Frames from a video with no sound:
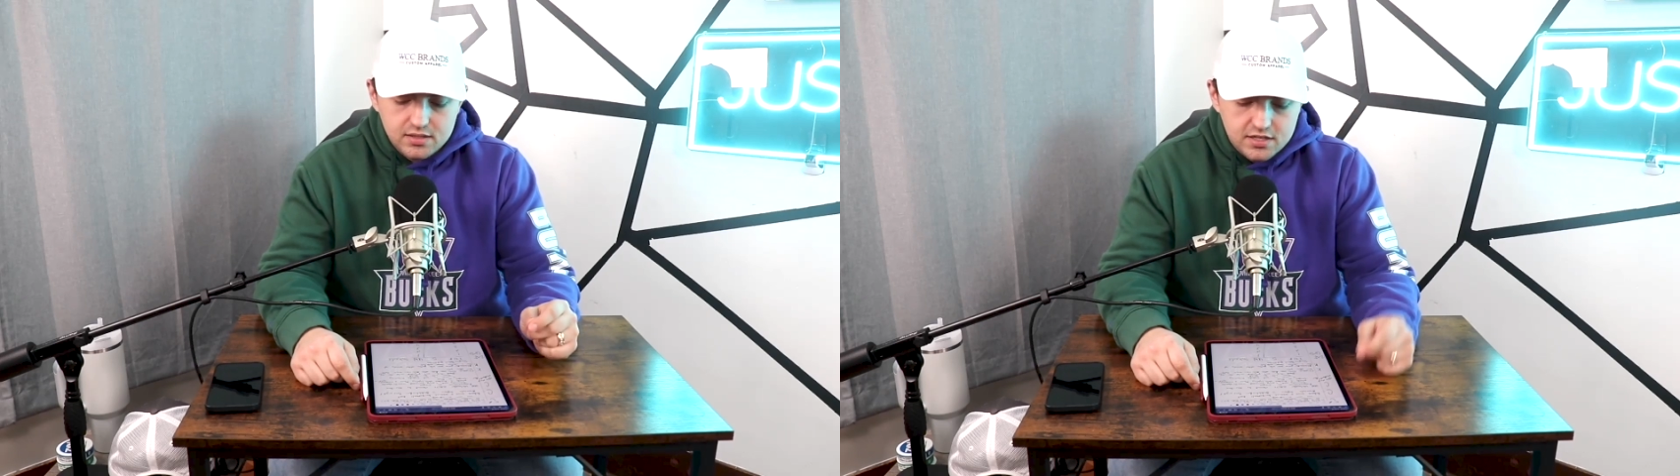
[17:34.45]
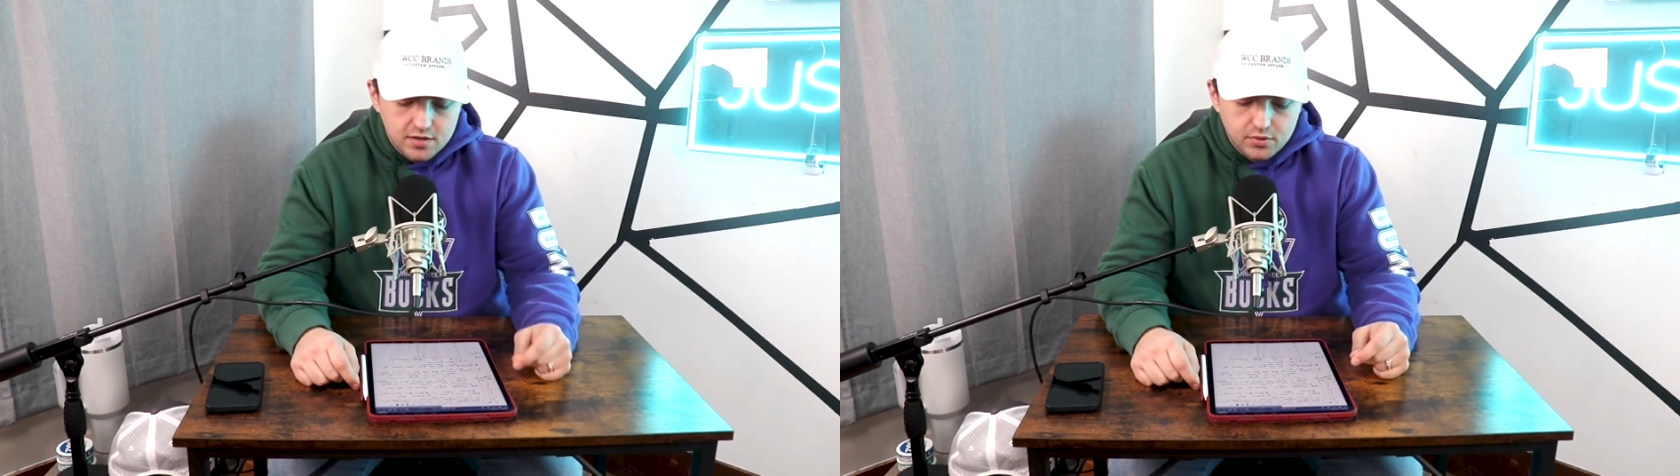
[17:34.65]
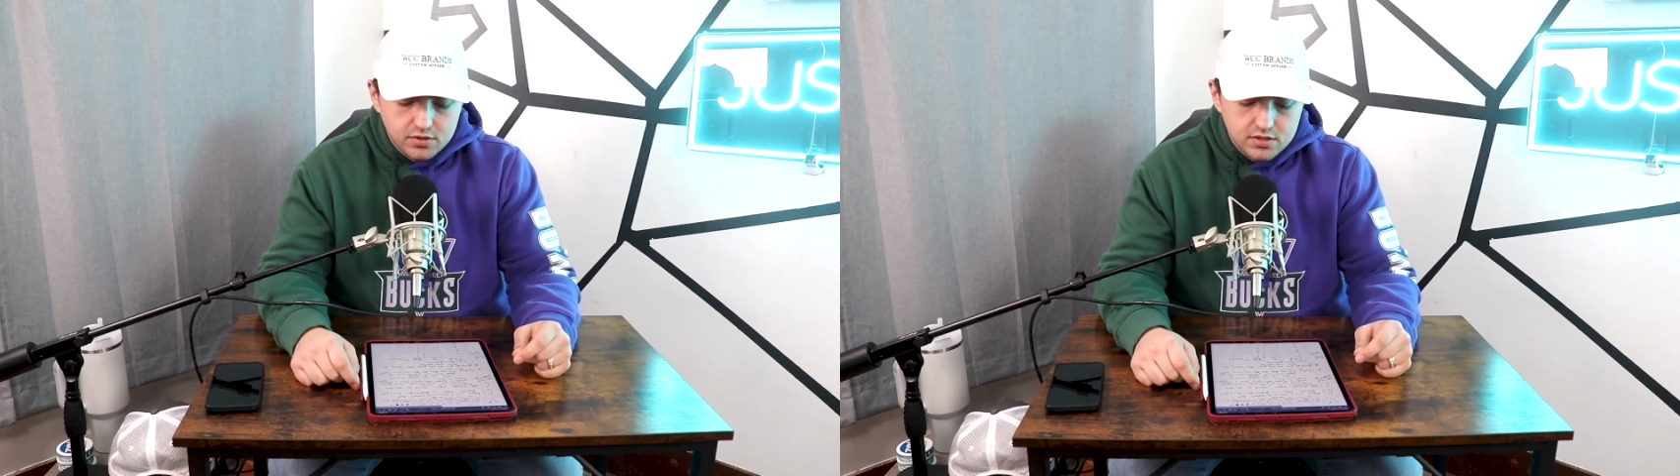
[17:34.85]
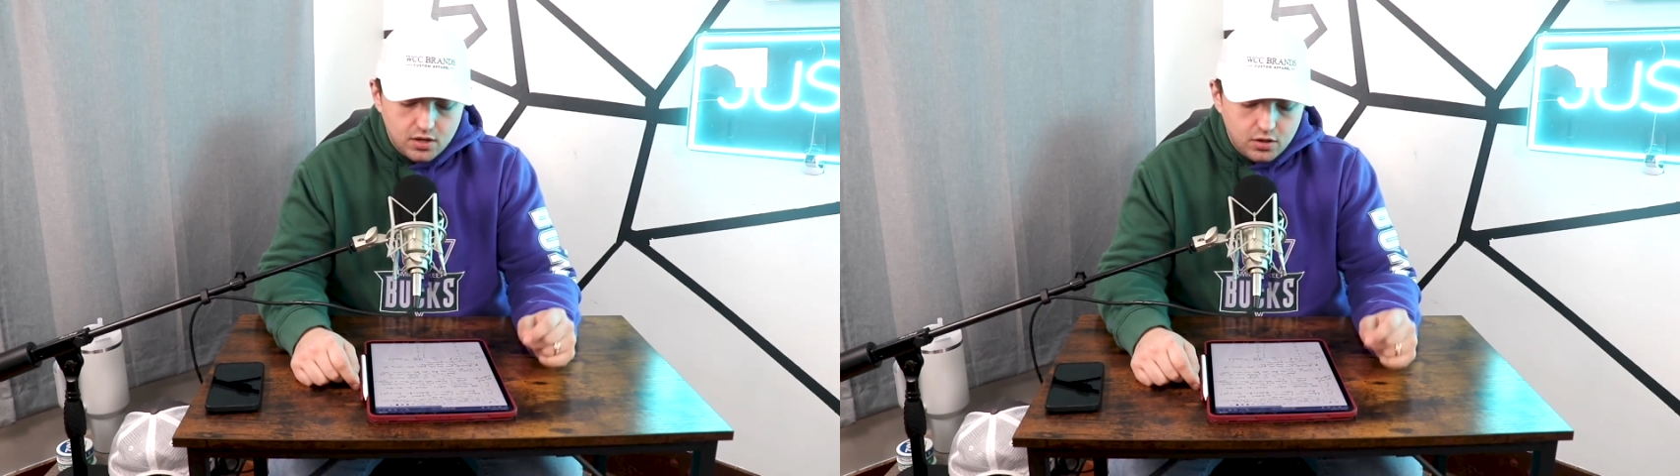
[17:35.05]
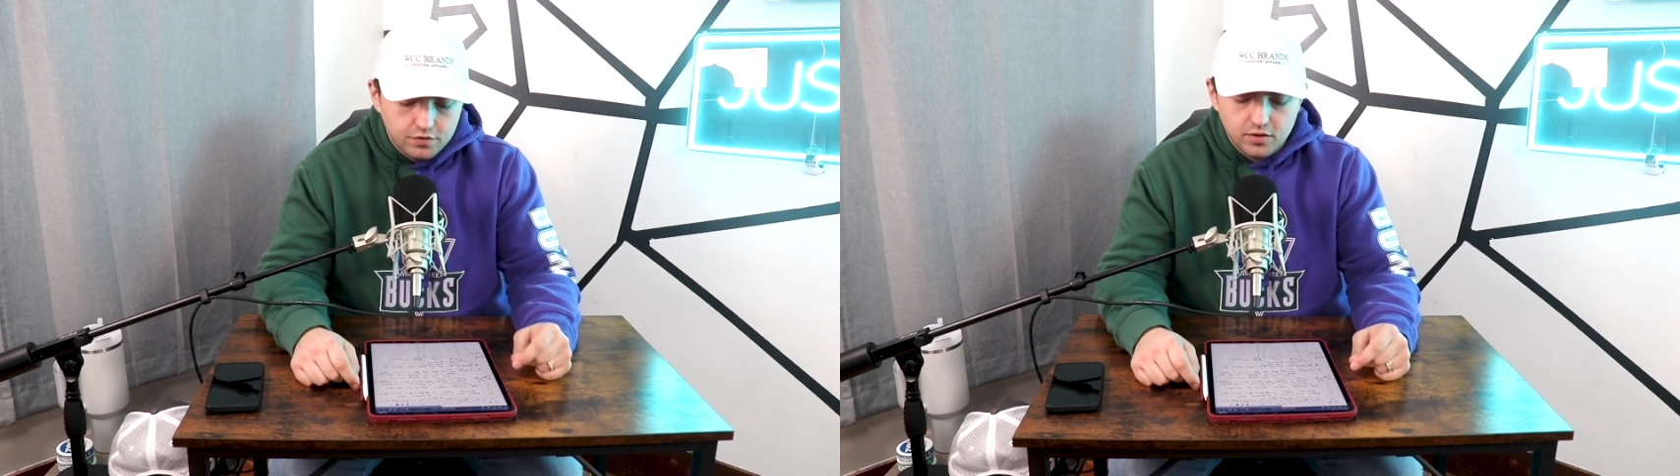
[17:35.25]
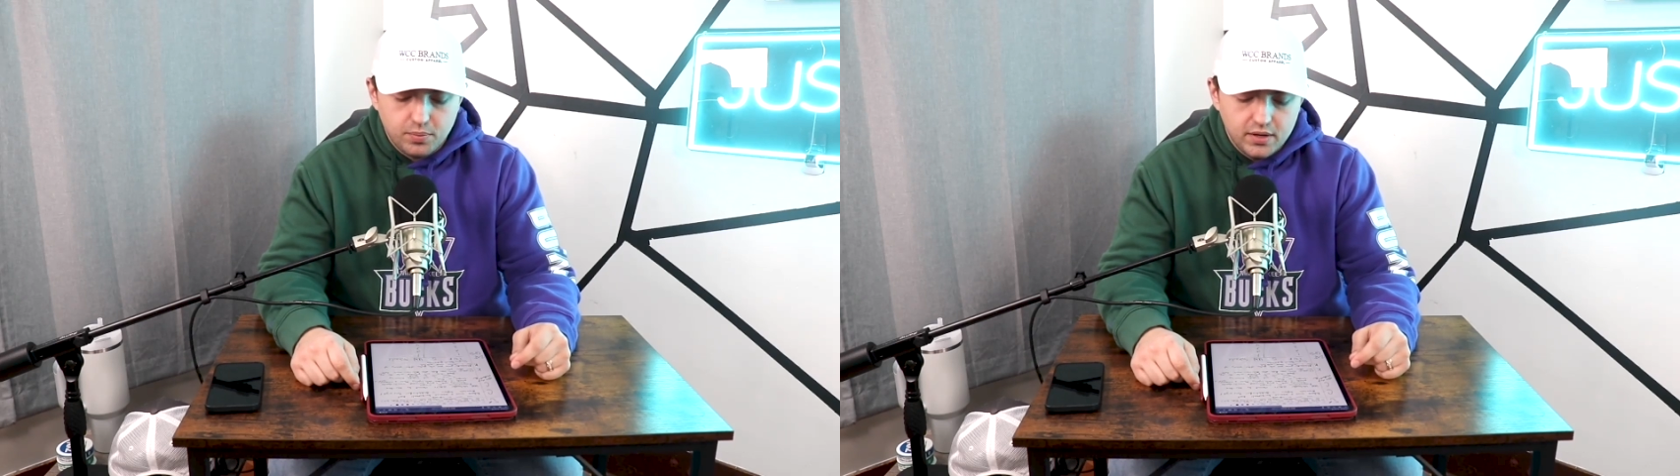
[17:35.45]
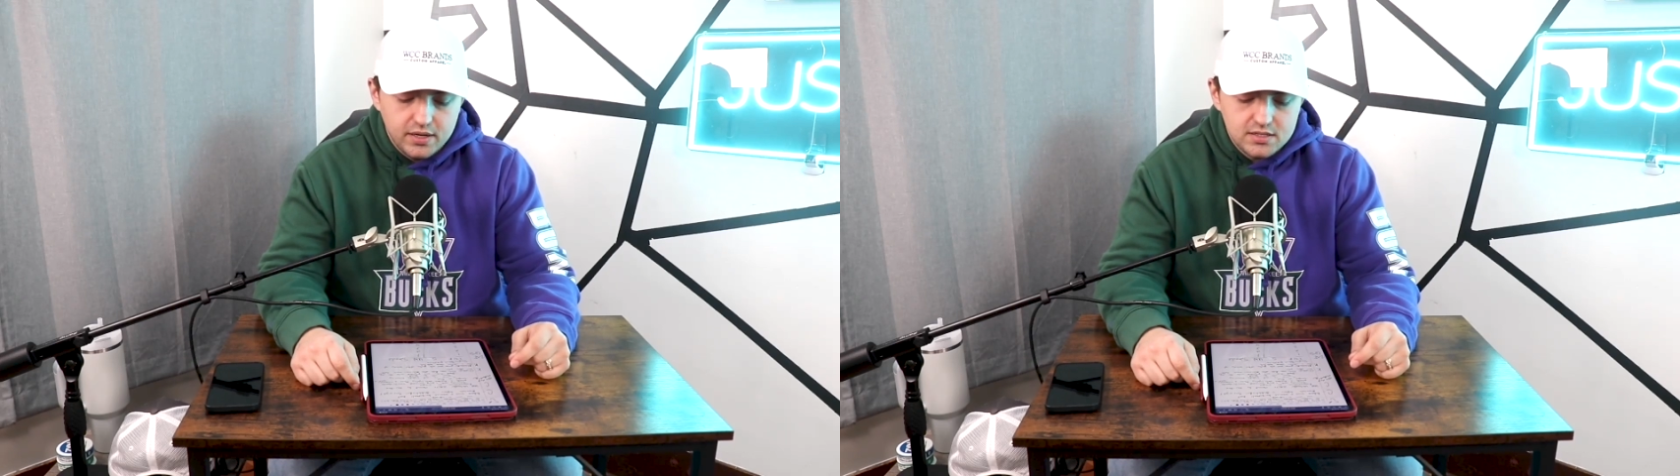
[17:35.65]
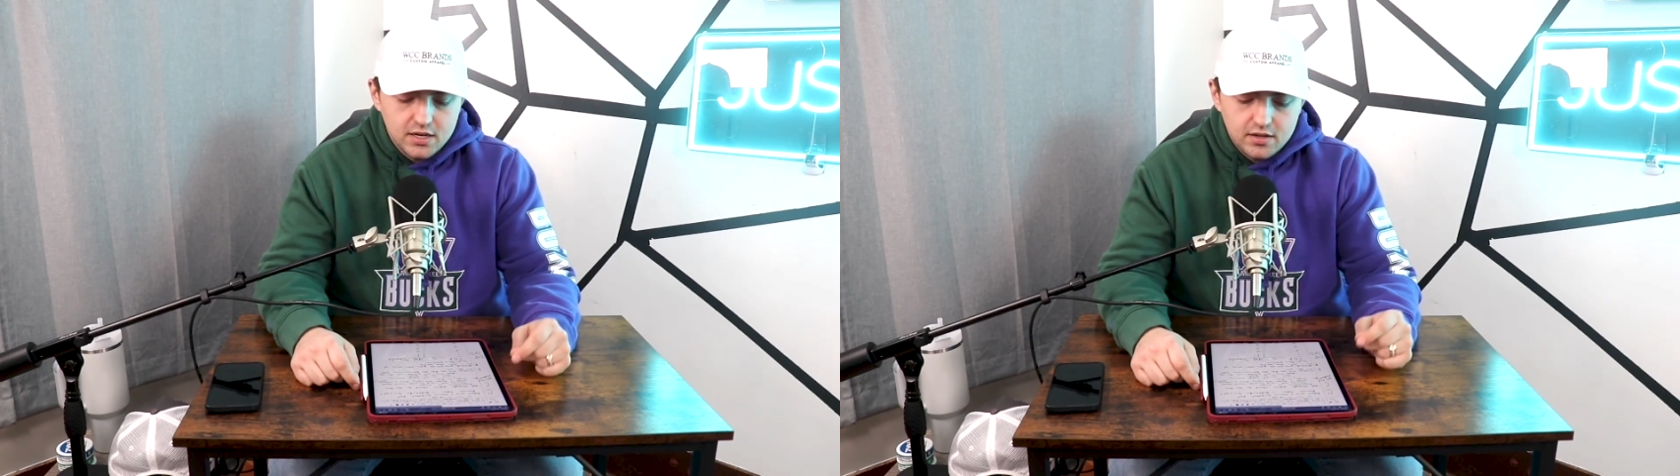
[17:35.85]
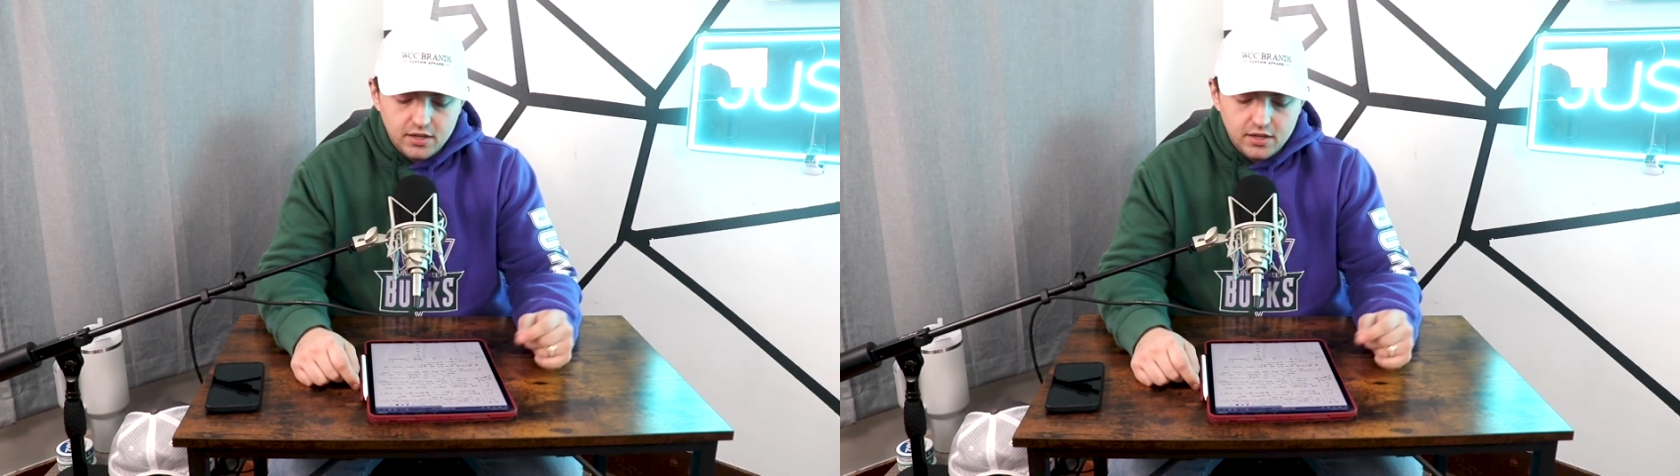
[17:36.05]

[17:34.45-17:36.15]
symbols all over the place.